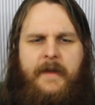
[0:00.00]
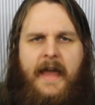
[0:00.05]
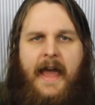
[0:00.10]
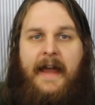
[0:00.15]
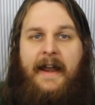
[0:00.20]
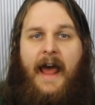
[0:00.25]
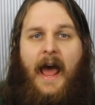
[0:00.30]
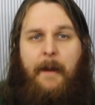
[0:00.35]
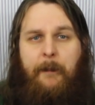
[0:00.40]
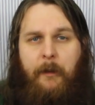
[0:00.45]

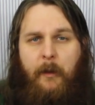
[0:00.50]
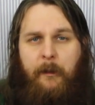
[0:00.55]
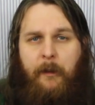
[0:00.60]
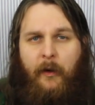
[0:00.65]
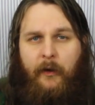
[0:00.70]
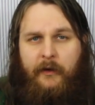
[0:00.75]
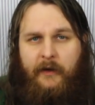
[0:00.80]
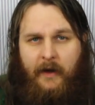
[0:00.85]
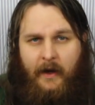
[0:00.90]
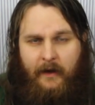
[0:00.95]
and Apple
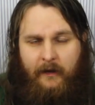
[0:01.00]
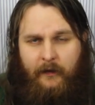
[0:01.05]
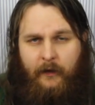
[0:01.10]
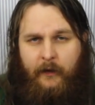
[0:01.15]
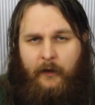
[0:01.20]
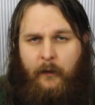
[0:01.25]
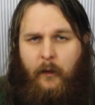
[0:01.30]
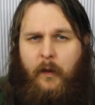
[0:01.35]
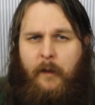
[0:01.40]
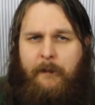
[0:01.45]
Podcasts,
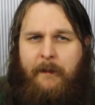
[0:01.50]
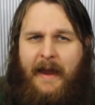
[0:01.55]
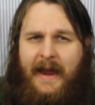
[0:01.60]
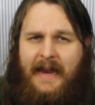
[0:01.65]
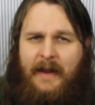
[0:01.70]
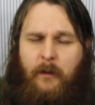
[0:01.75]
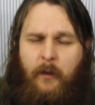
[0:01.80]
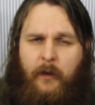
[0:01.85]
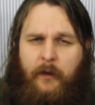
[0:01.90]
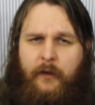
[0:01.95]
like all the
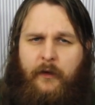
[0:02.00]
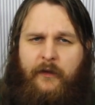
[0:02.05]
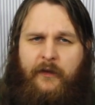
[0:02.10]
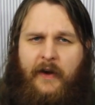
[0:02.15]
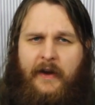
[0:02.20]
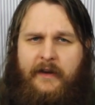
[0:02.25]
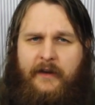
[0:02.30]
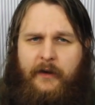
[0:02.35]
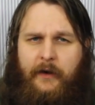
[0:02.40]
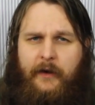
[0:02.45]
main ones you'll
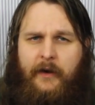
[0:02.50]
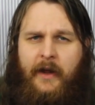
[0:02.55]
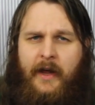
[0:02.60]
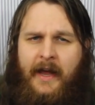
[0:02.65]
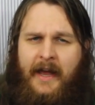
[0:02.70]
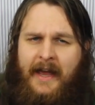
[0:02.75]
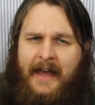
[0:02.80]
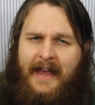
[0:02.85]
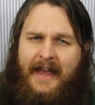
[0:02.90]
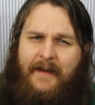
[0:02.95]
find it on.
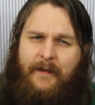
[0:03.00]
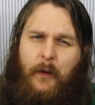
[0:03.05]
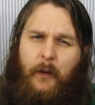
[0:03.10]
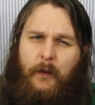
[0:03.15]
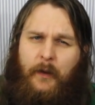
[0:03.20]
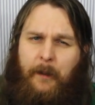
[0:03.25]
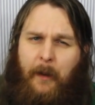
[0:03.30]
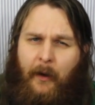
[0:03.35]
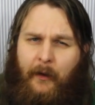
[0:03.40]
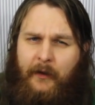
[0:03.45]
If it
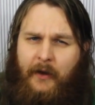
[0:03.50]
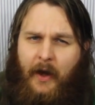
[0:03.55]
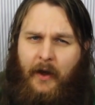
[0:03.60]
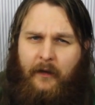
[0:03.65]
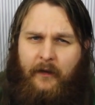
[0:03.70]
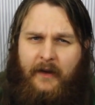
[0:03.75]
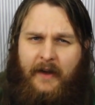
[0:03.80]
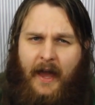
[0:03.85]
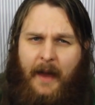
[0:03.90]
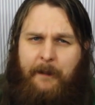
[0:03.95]
was a
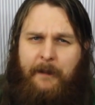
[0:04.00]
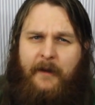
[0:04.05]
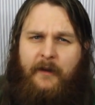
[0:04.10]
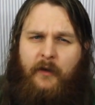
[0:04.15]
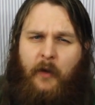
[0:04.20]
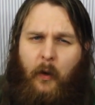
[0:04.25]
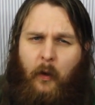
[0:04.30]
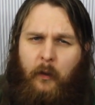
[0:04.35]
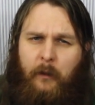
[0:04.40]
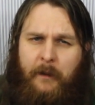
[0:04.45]
podcasting app that
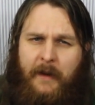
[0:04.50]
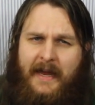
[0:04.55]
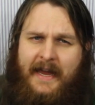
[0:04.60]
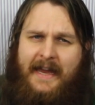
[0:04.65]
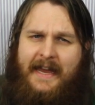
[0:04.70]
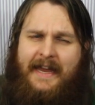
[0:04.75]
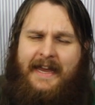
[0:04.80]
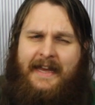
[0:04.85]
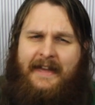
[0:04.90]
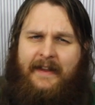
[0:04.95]
told
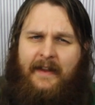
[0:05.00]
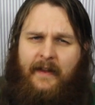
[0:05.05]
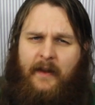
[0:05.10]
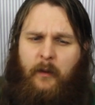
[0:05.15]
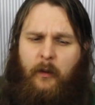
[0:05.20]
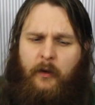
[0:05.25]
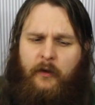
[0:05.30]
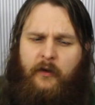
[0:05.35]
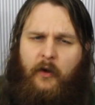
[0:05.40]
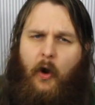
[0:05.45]
me that they
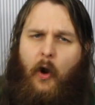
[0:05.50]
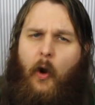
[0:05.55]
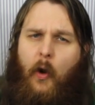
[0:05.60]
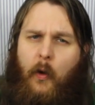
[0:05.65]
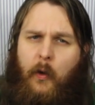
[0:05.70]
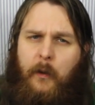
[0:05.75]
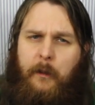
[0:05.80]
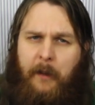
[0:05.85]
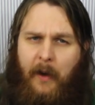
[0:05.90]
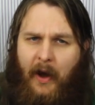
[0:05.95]
wanted to
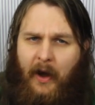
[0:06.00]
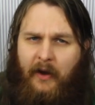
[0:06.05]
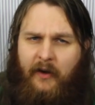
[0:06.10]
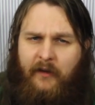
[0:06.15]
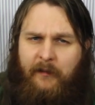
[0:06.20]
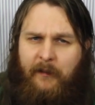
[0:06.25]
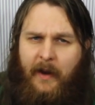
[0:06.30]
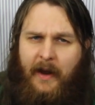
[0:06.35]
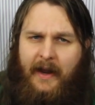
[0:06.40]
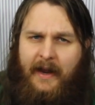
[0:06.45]
own part
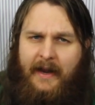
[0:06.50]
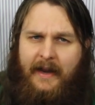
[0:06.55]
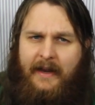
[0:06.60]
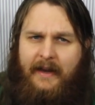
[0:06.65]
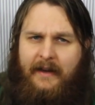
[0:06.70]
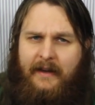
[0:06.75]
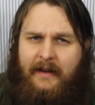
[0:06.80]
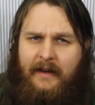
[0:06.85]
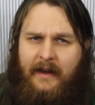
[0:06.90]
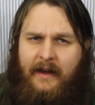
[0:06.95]
of my
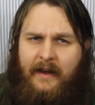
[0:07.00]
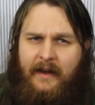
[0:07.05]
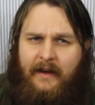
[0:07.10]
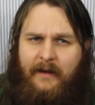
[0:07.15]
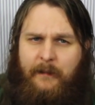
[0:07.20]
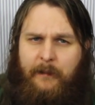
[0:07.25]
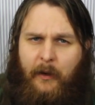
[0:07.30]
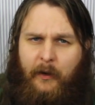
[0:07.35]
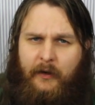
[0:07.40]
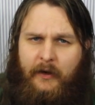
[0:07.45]

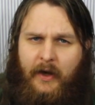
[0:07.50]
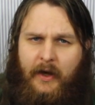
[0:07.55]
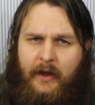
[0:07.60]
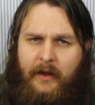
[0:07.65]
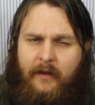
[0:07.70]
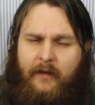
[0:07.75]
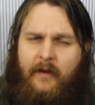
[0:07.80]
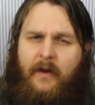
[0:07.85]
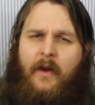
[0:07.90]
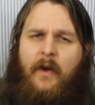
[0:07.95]
uh,
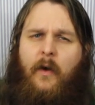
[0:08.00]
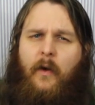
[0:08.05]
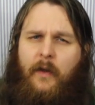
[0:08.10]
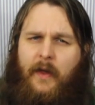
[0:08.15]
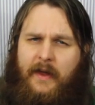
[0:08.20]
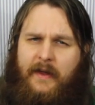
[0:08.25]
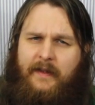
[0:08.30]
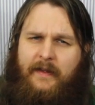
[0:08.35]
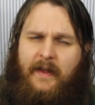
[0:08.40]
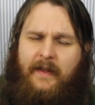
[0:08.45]
podcast or
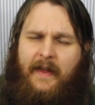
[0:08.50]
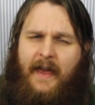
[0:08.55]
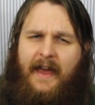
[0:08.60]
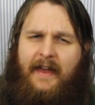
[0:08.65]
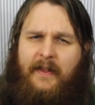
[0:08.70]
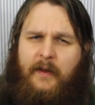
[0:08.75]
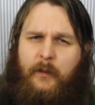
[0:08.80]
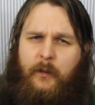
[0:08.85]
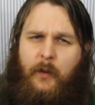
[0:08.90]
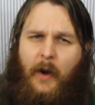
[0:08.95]
they that they
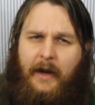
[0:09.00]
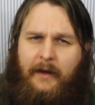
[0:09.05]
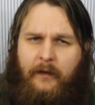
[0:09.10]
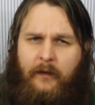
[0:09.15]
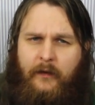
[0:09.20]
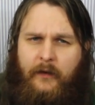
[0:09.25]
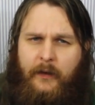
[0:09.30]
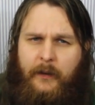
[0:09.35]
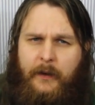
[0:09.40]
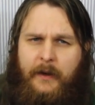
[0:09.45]
had the
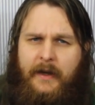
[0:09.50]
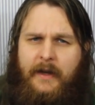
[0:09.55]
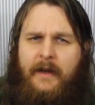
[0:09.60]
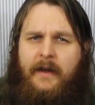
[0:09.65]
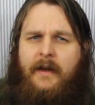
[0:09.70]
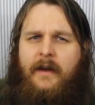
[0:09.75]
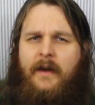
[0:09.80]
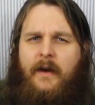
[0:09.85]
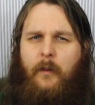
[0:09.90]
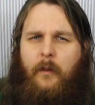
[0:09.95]
rights to it,
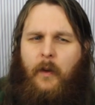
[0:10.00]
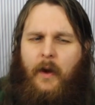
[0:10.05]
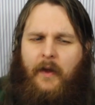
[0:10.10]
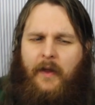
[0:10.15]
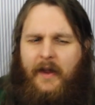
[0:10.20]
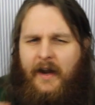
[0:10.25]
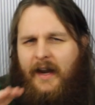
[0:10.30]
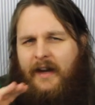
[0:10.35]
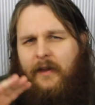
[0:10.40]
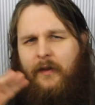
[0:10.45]
well
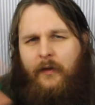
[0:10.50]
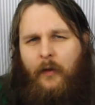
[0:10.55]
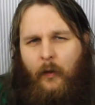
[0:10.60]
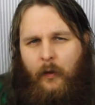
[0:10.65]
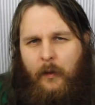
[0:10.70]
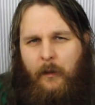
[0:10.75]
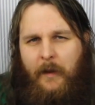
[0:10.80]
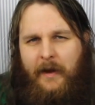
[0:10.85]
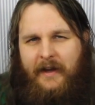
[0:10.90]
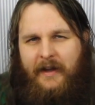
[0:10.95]
then I just
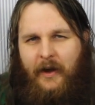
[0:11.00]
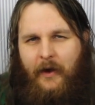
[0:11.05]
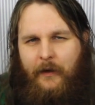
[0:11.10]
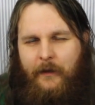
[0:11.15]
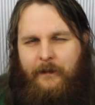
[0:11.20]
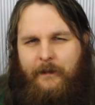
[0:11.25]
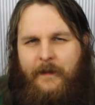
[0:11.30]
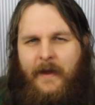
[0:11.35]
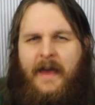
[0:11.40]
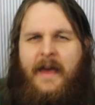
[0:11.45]
told them where to go.
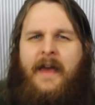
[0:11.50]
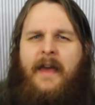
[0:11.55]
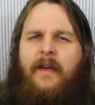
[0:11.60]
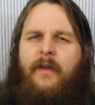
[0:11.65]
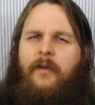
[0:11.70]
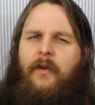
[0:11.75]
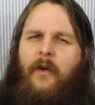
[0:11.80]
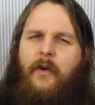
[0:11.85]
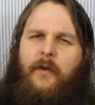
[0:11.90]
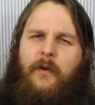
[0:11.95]

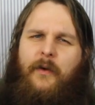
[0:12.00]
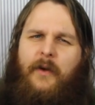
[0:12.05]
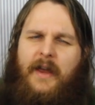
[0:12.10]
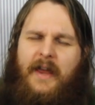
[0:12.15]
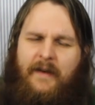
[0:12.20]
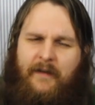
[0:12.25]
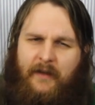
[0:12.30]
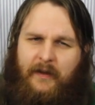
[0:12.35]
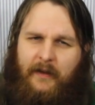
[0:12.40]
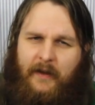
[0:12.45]
So
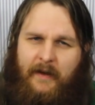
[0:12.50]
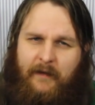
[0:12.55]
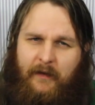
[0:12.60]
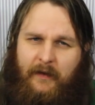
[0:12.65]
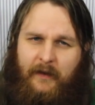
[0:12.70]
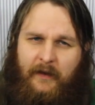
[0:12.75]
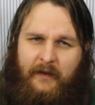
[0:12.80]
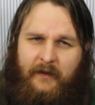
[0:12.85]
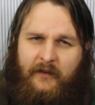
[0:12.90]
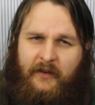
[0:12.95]
if it's if
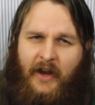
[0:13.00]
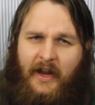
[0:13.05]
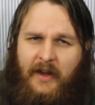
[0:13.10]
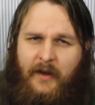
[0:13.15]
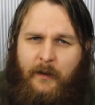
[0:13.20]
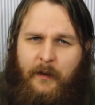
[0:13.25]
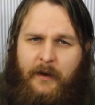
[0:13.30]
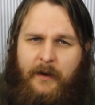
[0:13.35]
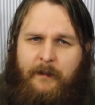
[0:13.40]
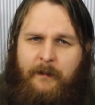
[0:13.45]
it's a
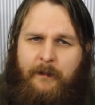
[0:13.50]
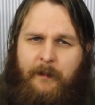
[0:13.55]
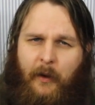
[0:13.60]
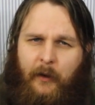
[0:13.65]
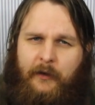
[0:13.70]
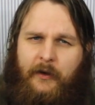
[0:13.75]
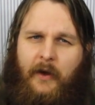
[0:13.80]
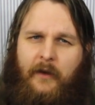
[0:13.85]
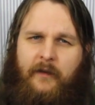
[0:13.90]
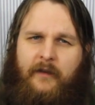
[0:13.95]
genuine
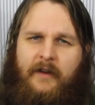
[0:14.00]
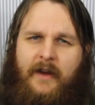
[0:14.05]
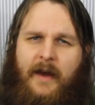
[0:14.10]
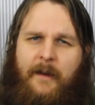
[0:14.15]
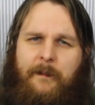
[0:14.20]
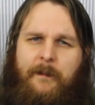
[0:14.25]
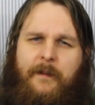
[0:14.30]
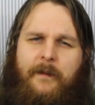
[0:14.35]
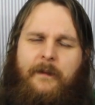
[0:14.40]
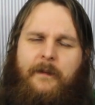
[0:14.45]
podcasting
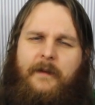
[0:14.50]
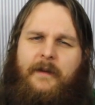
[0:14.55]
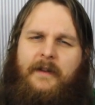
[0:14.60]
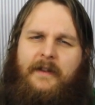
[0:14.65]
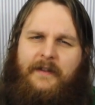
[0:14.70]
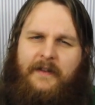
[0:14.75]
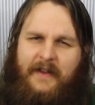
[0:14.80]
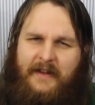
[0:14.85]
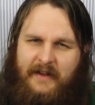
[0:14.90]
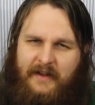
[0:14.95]
app
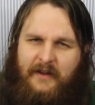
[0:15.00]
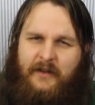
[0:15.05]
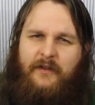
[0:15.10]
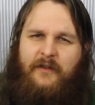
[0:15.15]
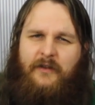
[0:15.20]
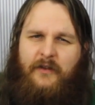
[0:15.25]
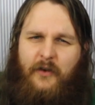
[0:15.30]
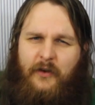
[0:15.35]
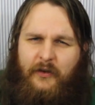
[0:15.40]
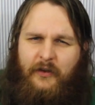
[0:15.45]
that
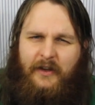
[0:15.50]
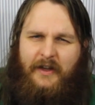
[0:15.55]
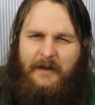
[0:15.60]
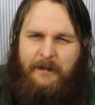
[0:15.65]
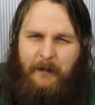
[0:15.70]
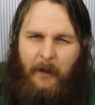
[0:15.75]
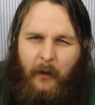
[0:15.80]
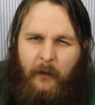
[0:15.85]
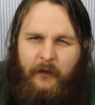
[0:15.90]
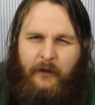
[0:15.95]
usually
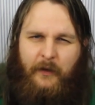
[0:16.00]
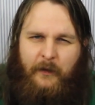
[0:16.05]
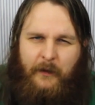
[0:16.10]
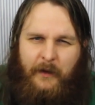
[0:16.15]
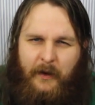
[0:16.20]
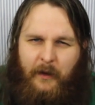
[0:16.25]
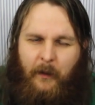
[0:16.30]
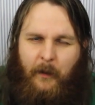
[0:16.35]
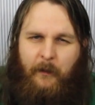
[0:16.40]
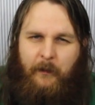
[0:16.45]
most of the
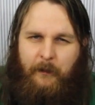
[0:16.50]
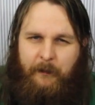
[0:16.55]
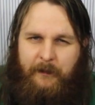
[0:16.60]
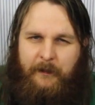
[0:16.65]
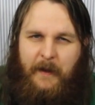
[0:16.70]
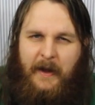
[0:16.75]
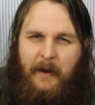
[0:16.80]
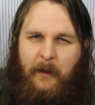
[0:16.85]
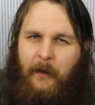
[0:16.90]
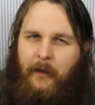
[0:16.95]
real
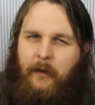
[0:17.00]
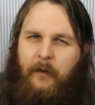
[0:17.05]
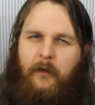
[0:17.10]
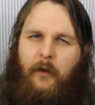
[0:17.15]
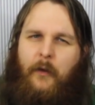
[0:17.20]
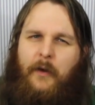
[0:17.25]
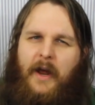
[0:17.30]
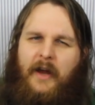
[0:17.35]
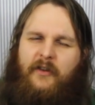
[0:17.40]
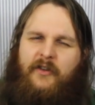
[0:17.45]
big ones
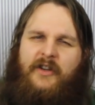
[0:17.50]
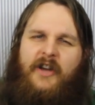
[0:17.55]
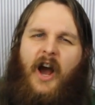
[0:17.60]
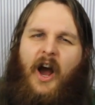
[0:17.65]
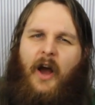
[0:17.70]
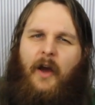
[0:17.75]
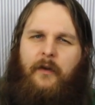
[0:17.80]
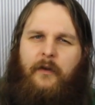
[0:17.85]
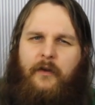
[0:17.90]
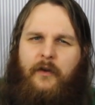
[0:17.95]
don't actually
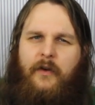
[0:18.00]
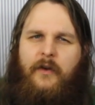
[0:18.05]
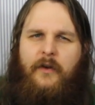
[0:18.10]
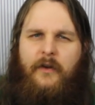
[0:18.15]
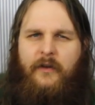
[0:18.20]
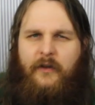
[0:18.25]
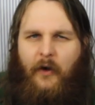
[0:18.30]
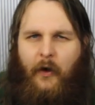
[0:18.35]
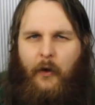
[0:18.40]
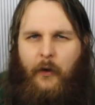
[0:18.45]
ask
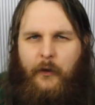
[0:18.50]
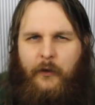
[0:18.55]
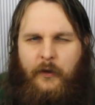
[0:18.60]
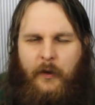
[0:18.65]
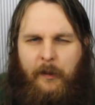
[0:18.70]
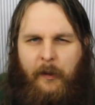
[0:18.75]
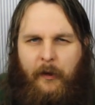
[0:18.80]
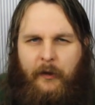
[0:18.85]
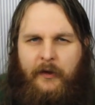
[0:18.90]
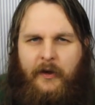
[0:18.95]
you to own
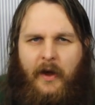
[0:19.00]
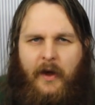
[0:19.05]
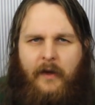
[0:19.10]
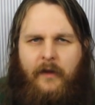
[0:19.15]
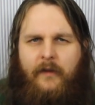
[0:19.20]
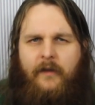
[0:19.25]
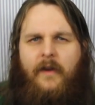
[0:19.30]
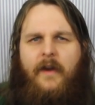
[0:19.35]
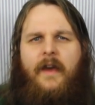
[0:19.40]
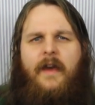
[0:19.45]
your
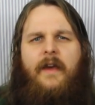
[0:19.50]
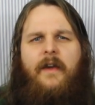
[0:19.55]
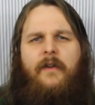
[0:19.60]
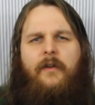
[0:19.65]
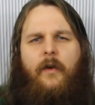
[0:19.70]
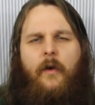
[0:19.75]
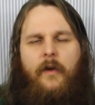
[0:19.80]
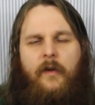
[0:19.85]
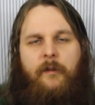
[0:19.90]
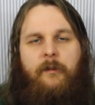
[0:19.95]
podcast,
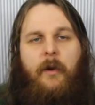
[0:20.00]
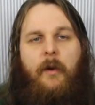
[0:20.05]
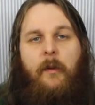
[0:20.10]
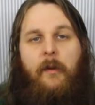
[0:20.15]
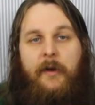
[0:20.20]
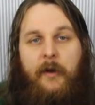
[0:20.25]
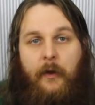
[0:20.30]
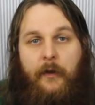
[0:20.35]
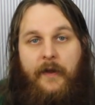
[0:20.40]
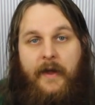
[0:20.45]
so it's
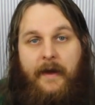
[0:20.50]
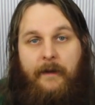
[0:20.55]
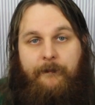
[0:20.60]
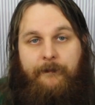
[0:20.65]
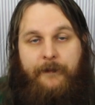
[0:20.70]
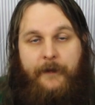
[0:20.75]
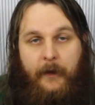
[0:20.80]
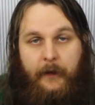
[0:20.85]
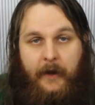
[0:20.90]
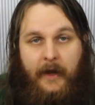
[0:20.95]
probably on there.
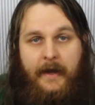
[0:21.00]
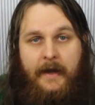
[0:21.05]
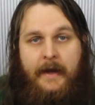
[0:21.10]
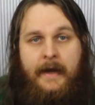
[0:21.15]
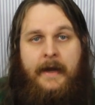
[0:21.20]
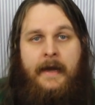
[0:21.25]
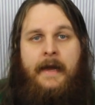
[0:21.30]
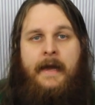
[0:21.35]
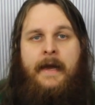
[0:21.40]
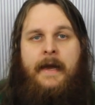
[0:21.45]
Okay.
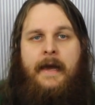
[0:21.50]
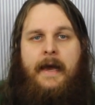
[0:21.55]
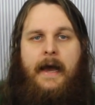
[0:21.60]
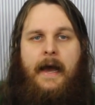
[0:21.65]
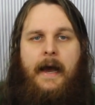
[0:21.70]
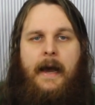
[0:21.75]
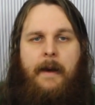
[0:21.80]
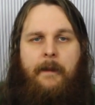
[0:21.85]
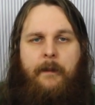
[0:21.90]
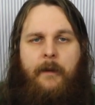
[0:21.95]

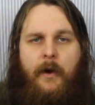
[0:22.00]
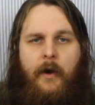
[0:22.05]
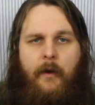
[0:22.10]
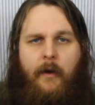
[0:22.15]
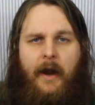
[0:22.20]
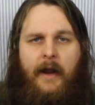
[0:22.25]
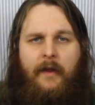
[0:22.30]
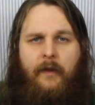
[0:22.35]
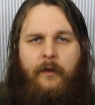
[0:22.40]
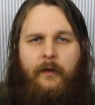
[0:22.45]
Um, all
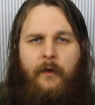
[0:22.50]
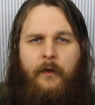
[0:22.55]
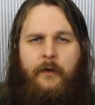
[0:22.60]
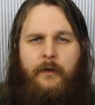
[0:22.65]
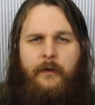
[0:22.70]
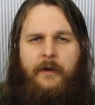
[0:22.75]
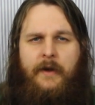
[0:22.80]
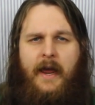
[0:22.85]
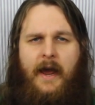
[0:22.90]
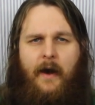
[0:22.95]
right.
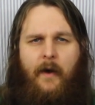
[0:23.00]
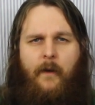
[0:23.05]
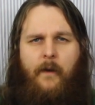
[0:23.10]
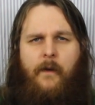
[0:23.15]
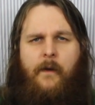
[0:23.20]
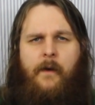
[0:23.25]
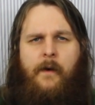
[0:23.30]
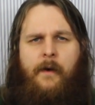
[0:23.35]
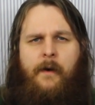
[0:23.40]
So now